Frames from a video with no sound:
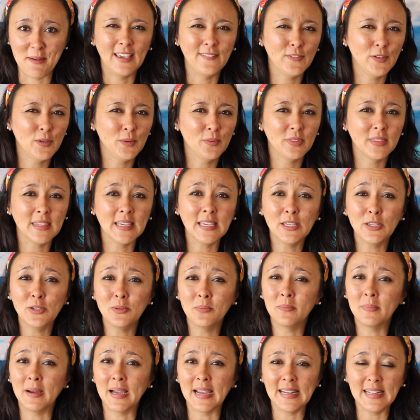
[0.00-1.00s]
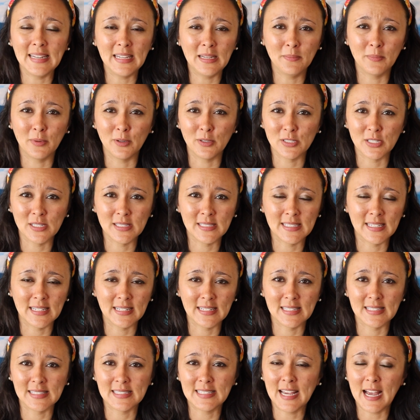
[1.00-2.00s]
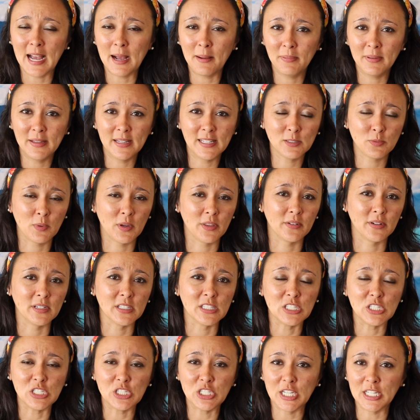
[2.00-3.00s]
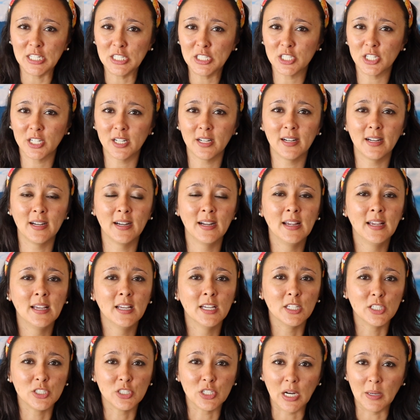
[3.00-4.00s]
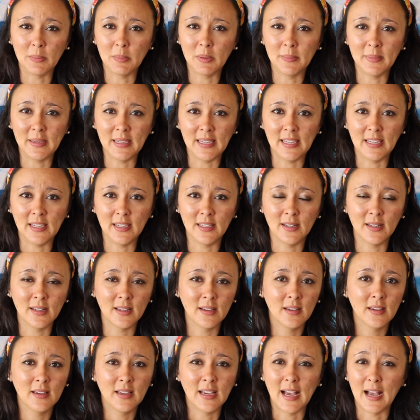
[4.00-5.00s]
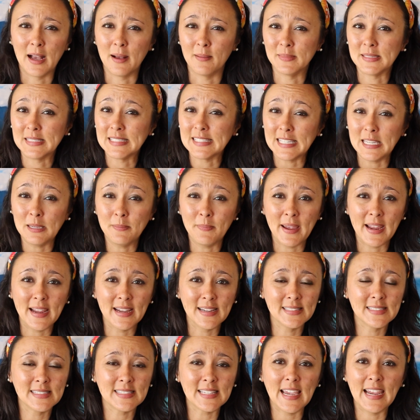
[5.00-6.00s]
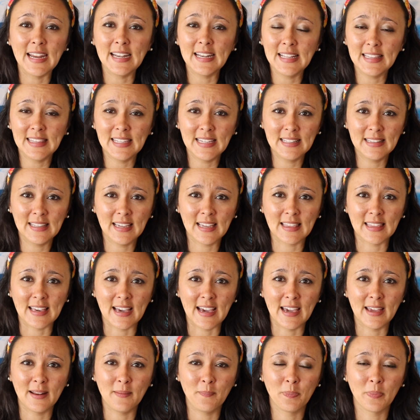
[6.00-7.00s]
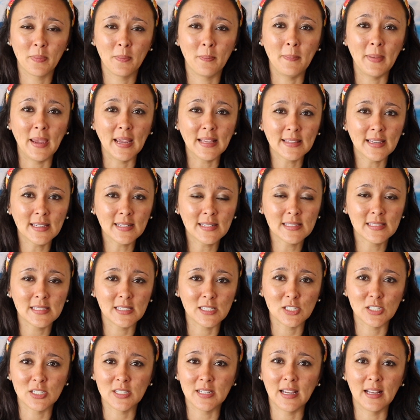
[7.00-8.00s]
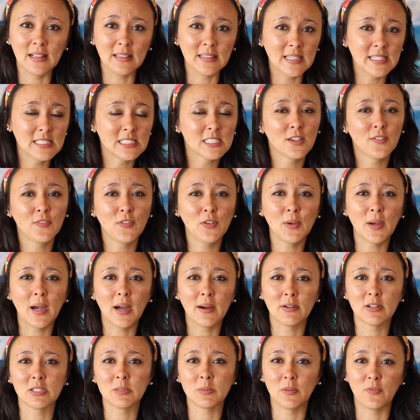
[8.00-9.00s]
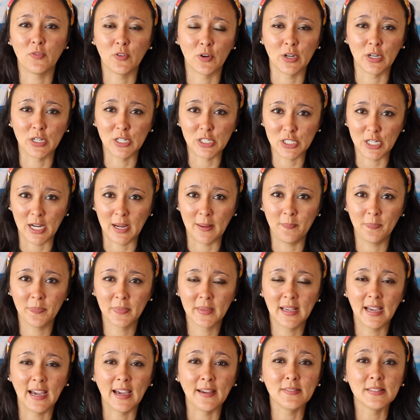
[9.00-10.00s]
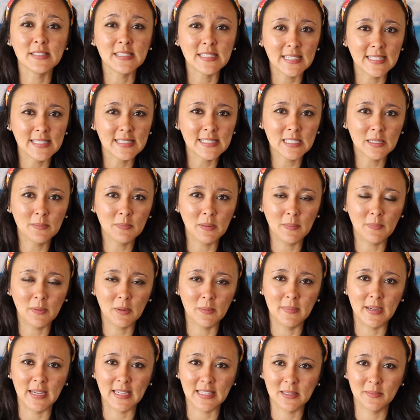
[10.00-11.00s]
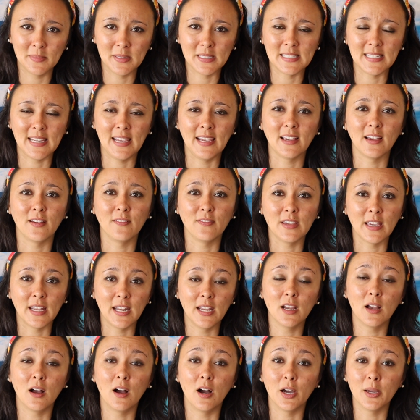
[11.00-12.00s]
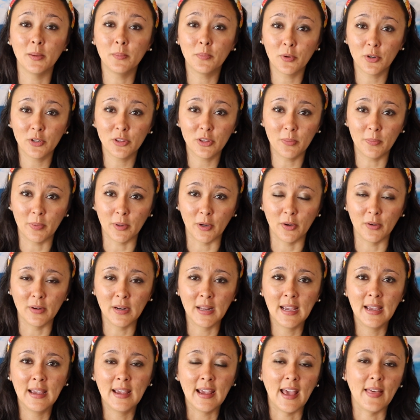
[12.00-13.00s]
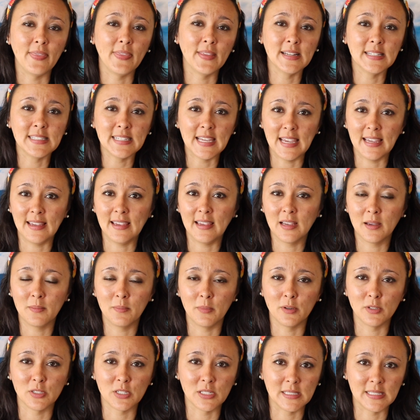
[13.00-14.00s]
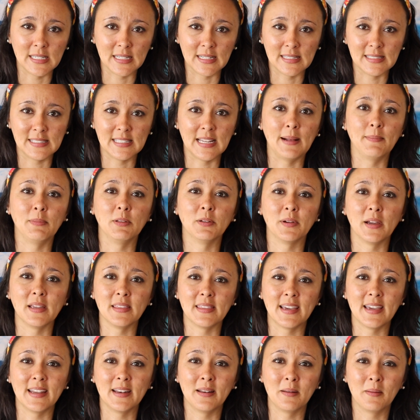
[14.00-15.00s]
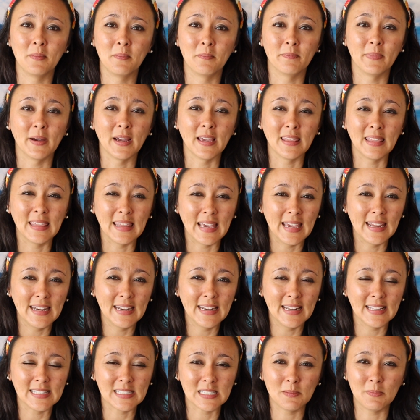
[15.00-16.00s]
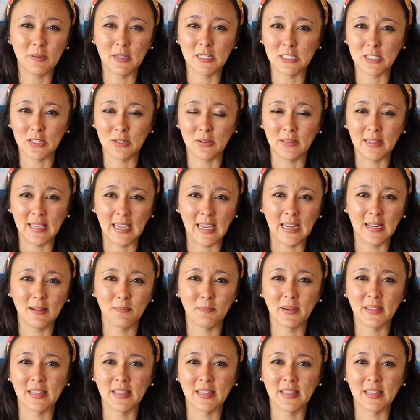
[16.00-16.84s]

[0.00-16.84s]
If you think you might need motion sickness tablets, whether it's ginger, Dramamine, C-bands, anything like that, make that decision at least a few hours before your trip. I've seen some people make the mistake of getting on board the boat and then taking a motion sickness tablet right then. By then, it's a bit too late.